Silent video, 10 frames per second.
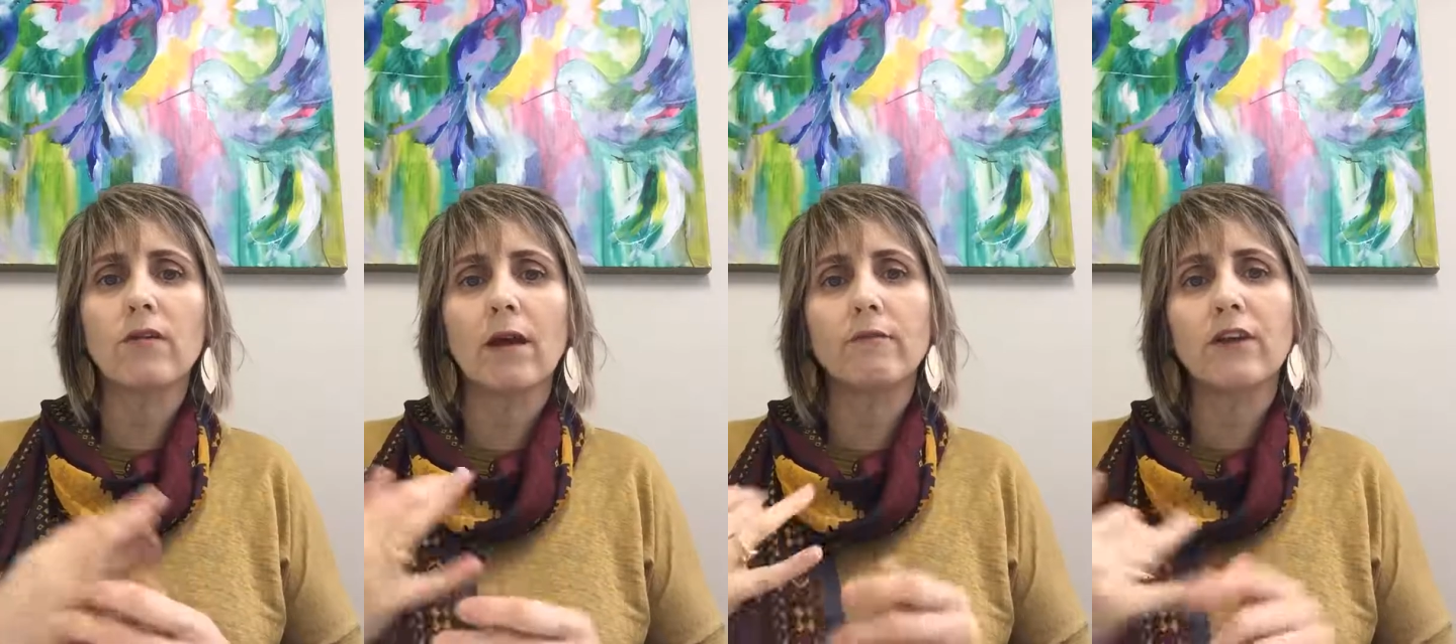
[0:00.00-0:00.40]

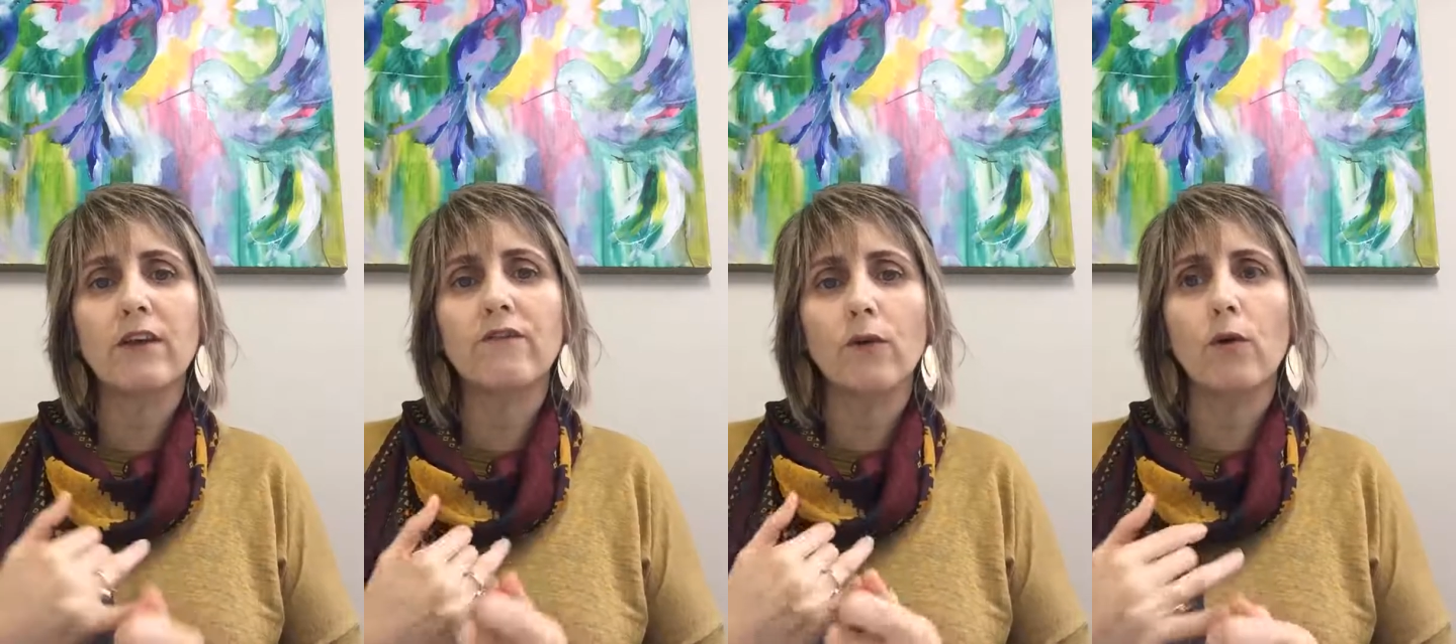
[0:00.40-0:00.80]

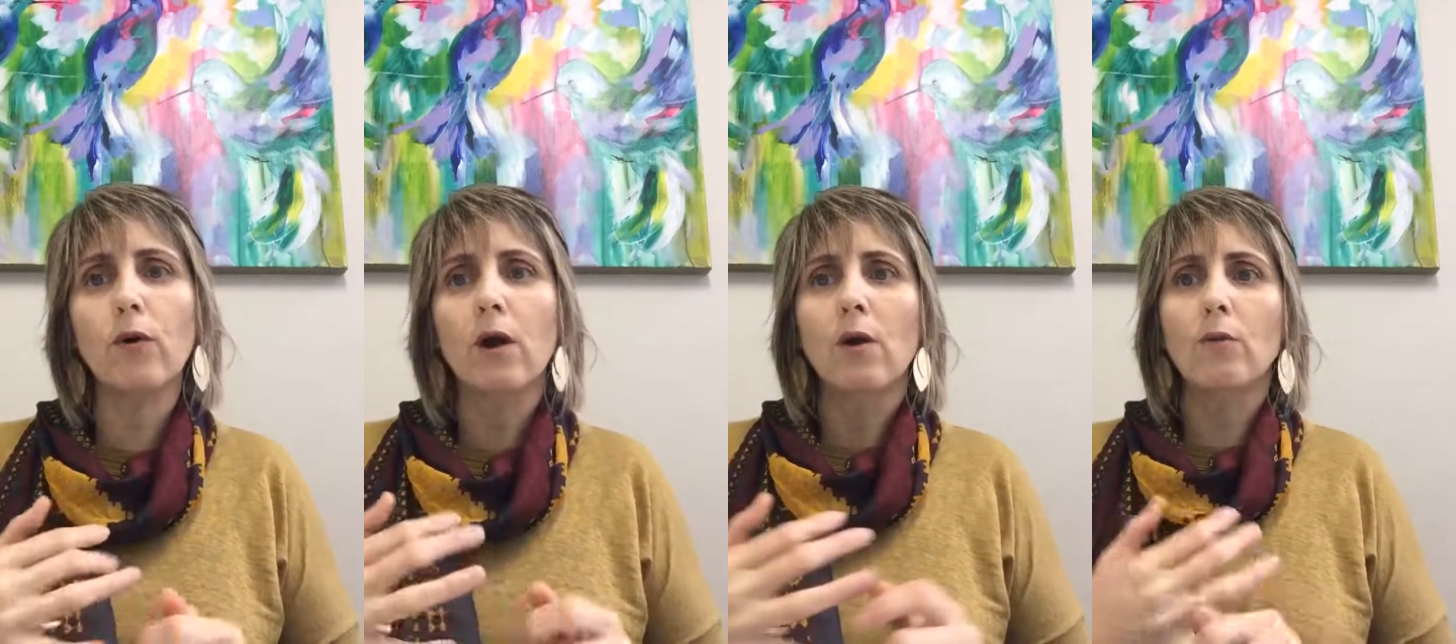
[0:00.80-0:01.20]

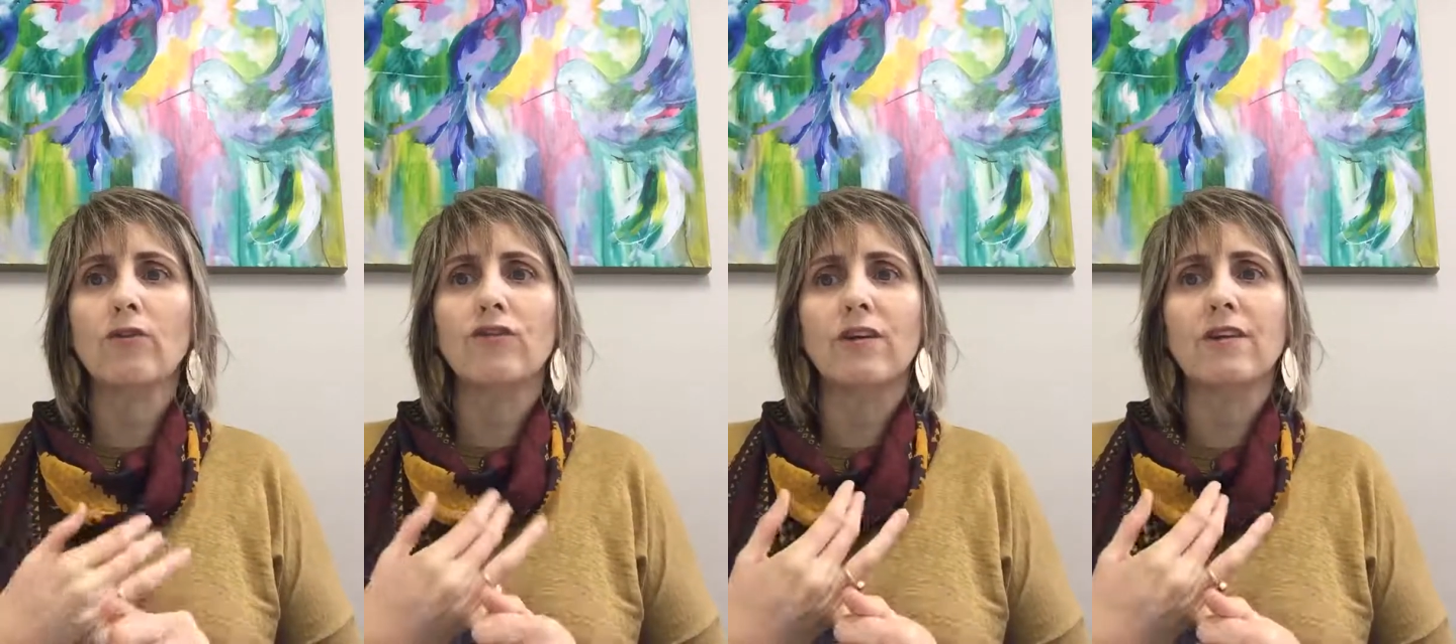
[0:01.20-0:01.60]
T4,
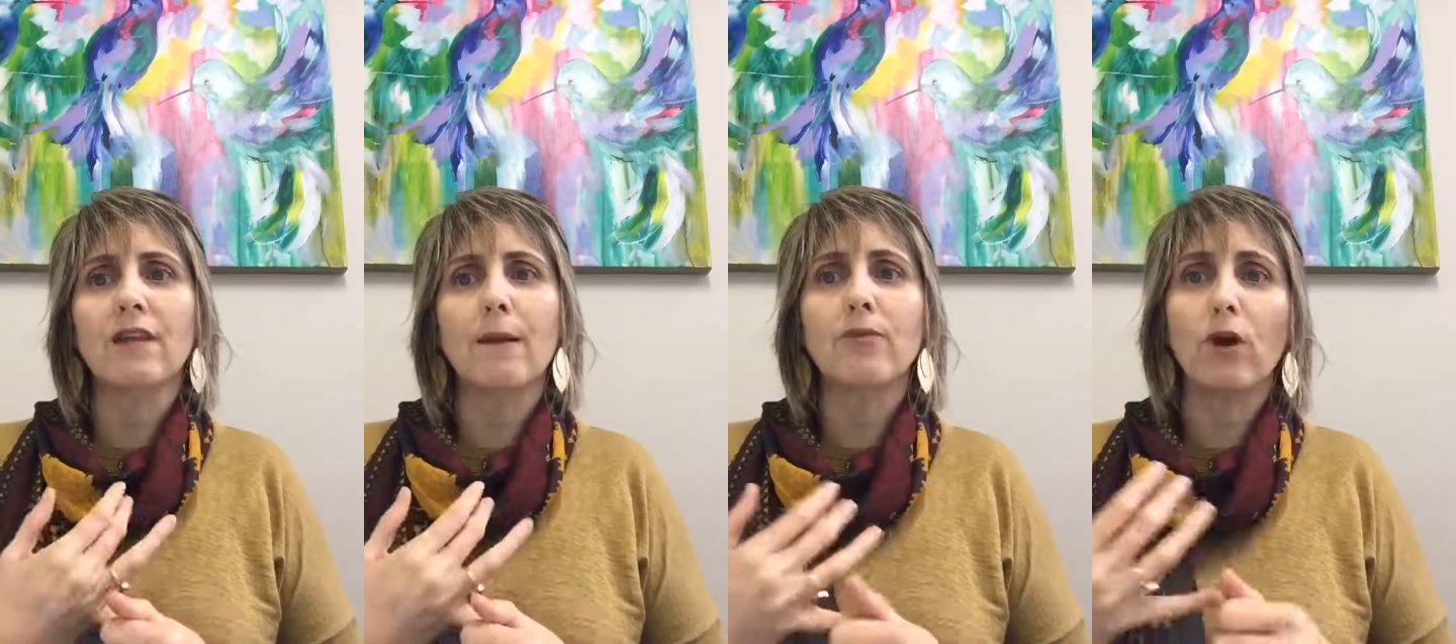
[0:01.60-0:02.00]
which is
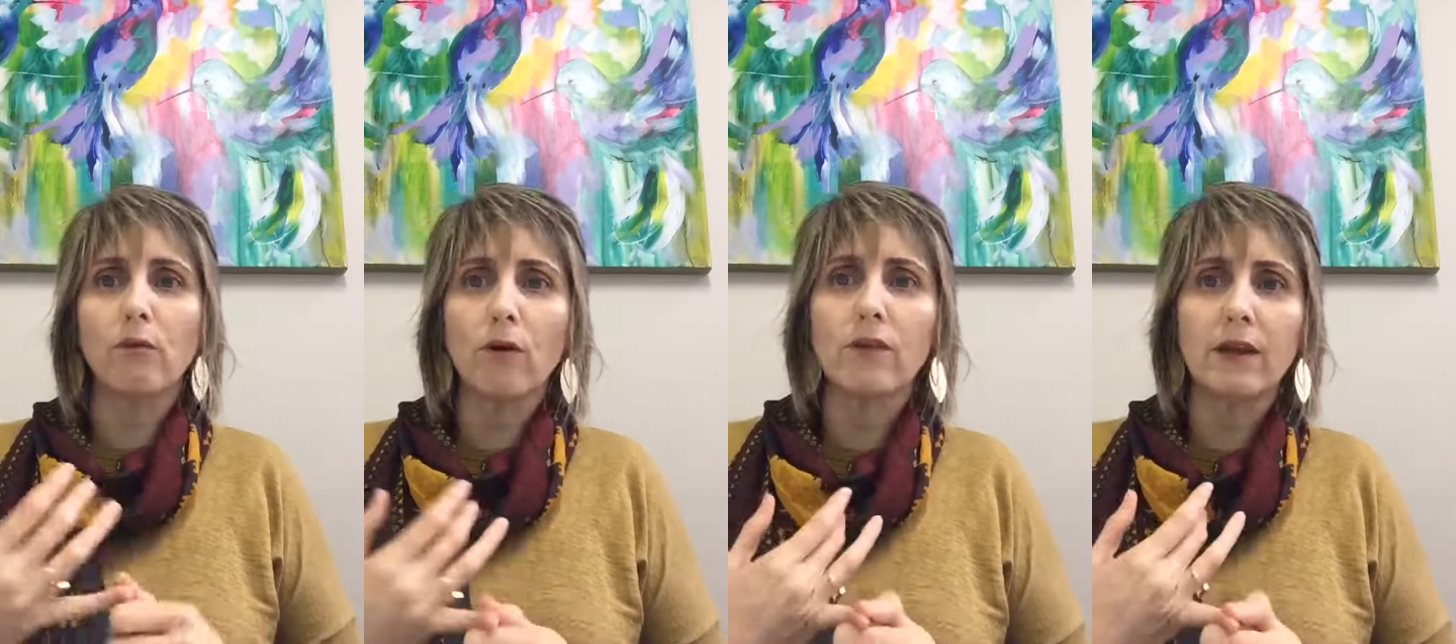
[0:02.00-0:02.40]

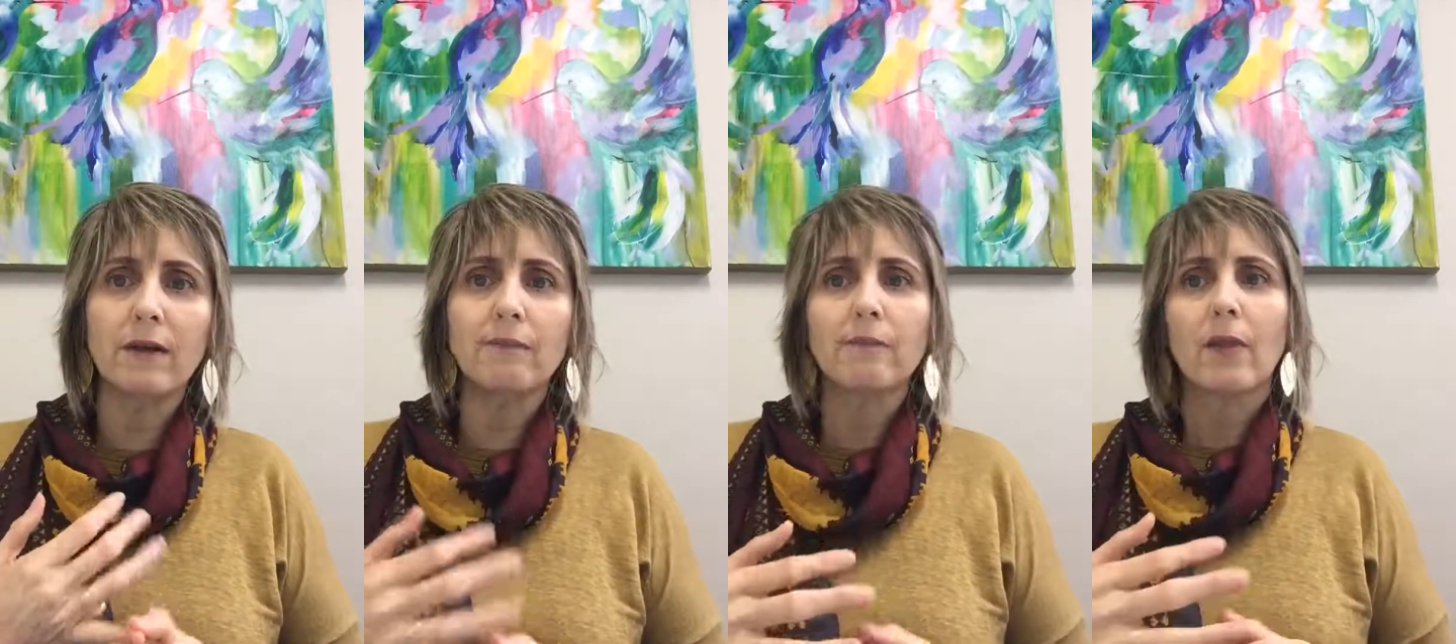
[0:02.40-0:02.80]
thyroxine.